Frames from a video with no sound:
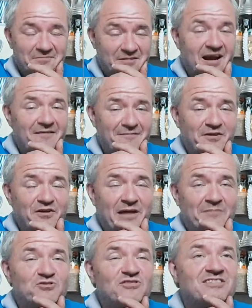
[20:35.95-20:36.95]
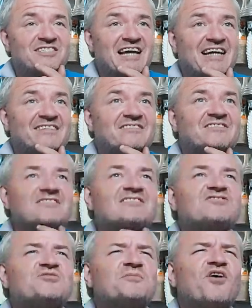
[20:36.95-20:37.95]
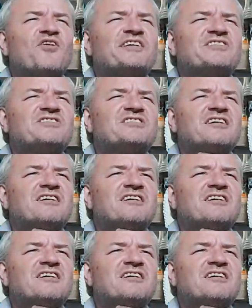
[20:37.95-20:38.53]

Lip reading: I feel absolutely tanked, to be honest.